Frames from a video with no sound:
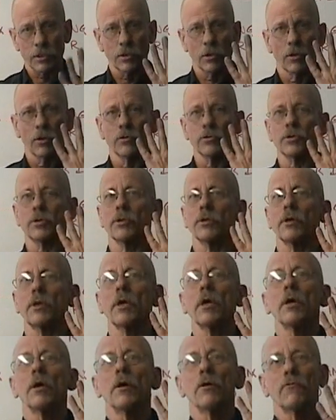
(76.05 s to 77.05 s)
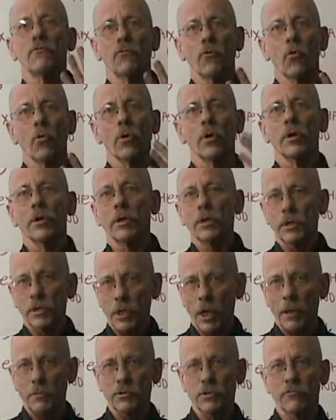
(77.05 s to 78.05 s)
So those are the four
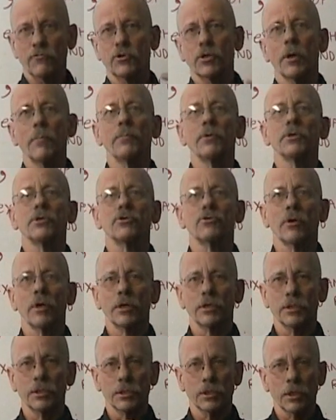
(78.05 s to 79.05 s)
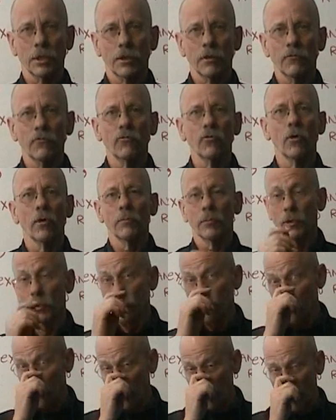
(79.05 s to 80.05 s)
types of jump instructions that conform to the
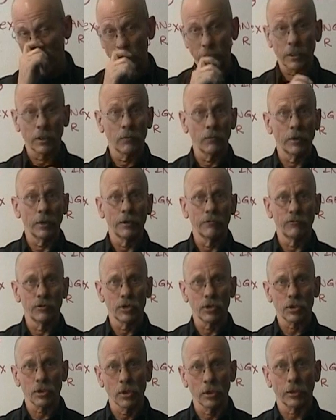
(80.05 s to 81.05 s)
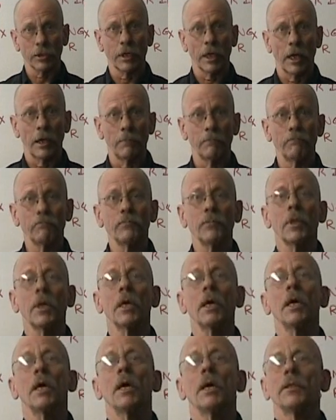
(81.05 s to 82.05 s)
format that we have just looked at.
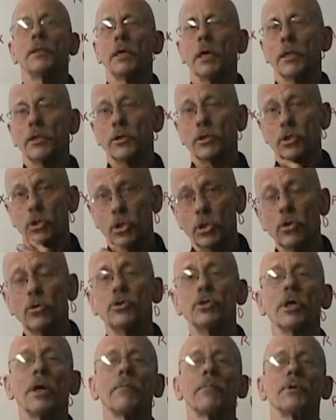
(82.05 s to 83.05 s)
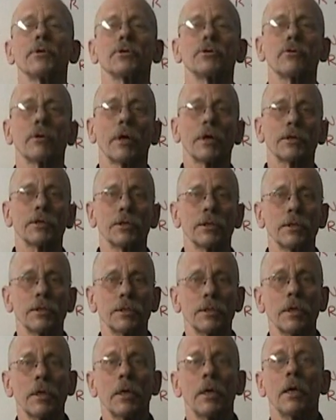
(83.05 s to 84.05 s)
The other two jump
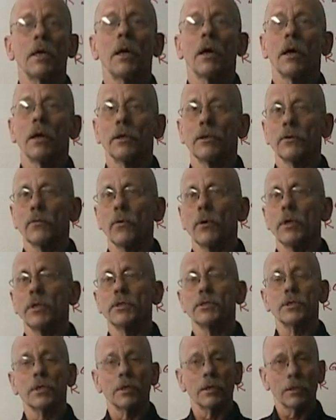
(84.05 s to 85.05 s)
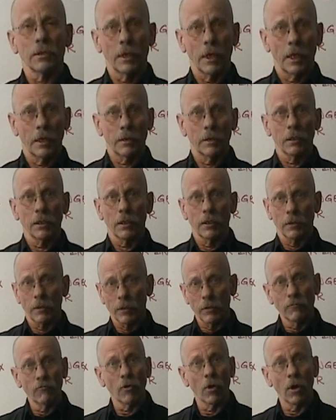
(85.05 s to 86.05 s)
instructions are the ones that
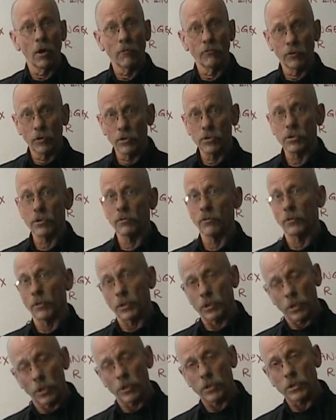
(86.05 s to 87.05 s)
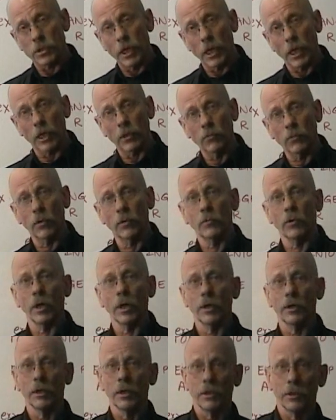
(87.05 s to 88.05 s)
involve use of the return stack in one way
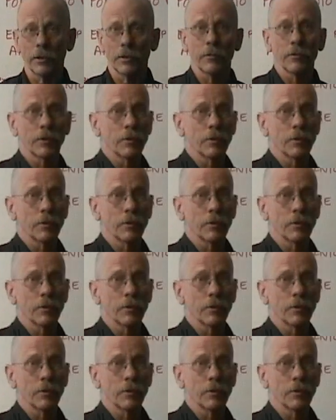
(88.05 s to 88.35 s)
or another.